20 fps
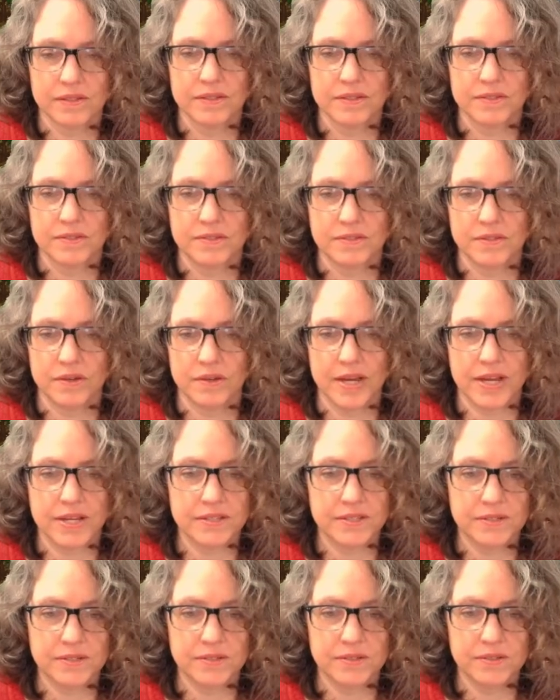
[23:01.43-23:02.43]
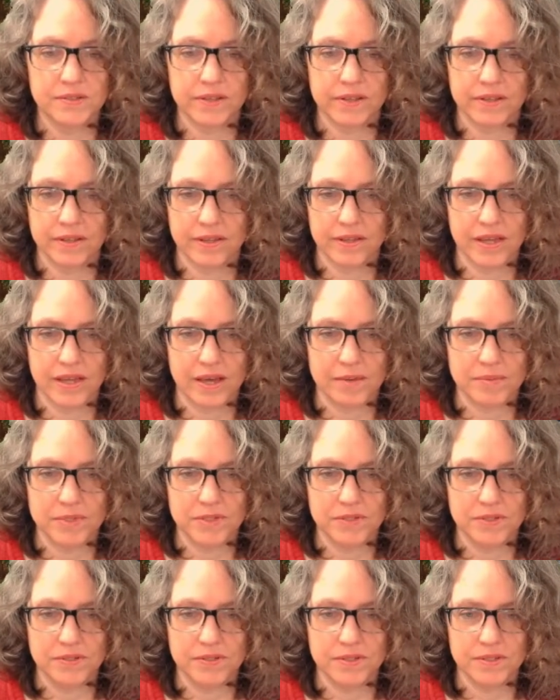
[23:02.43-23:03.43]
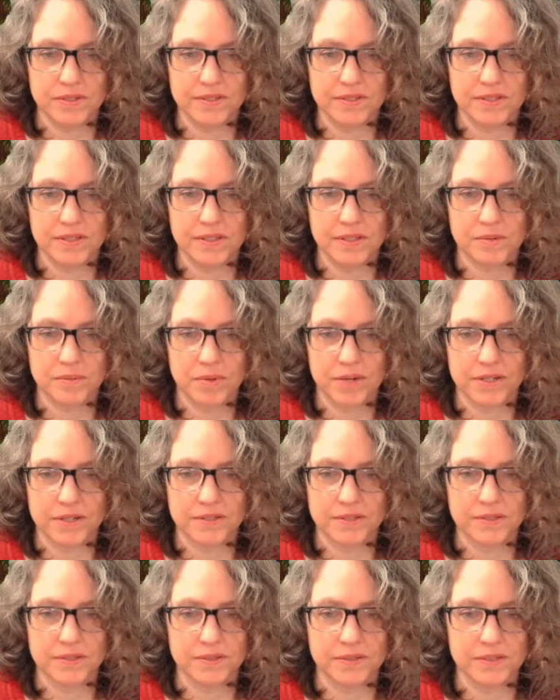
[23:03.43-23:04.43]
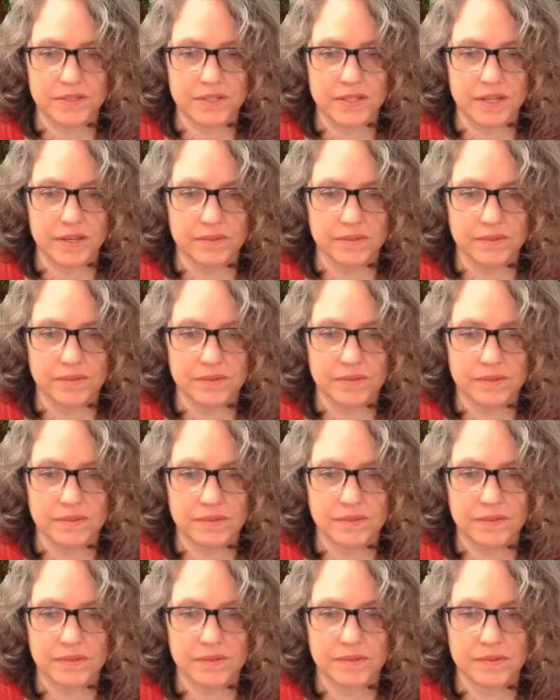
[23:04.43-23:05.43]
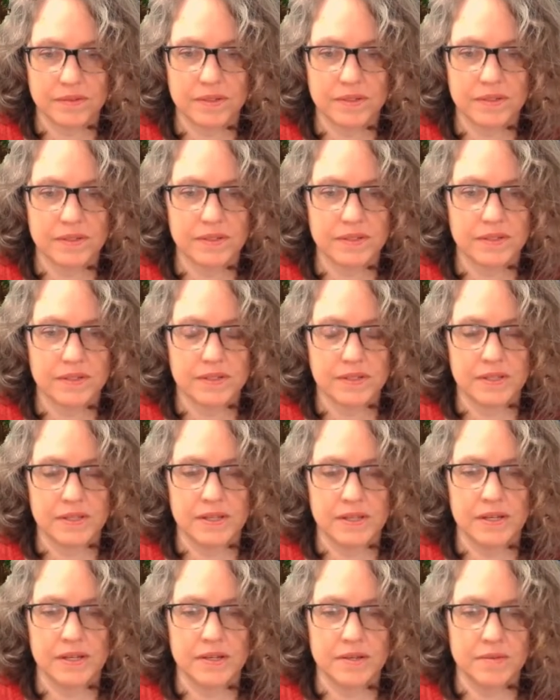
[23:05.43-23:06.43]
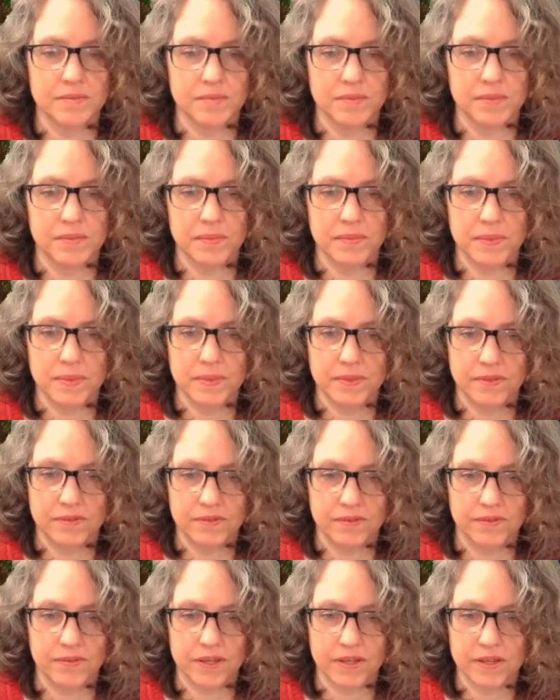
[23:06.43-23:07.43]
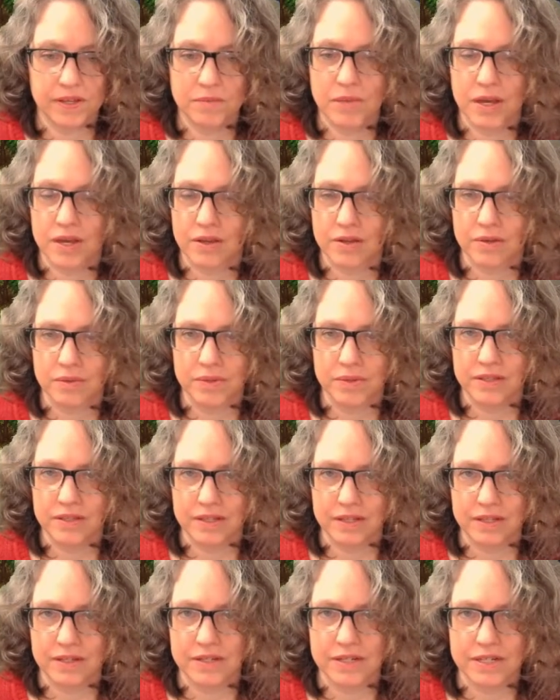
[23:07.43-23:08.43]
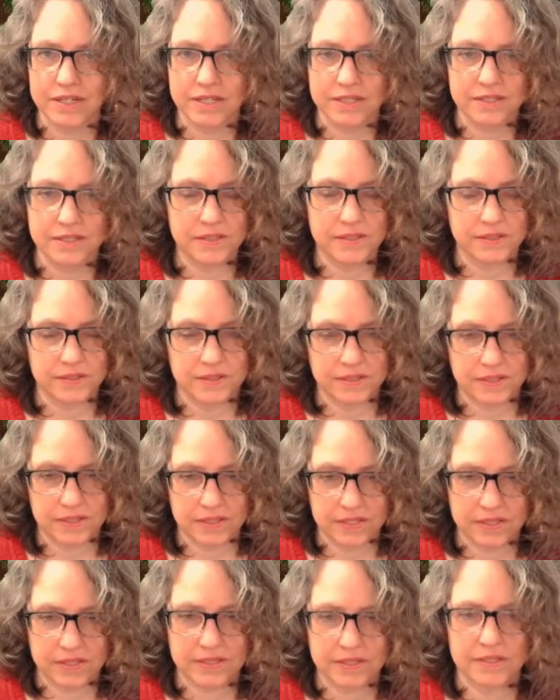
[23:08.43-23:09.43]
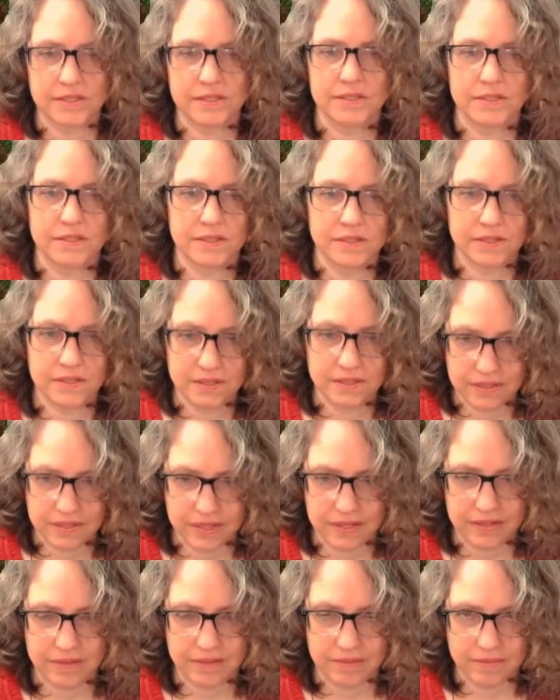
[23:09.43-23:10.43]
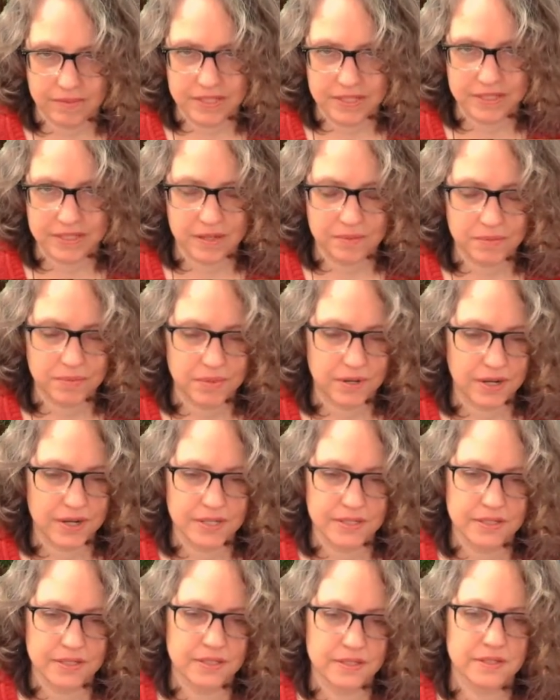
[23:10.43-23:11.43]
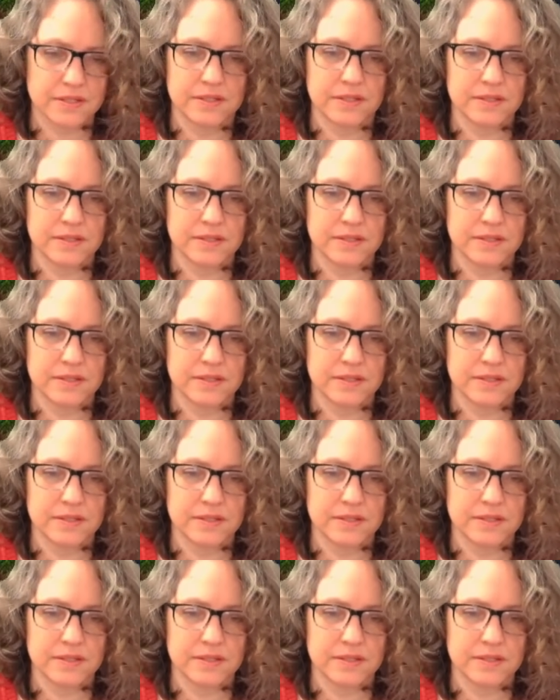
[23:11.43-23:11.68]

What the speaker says: So as you sell the cabbage, you can see the price goes down. So if I come back a week later, I can sell 6 at the reset price.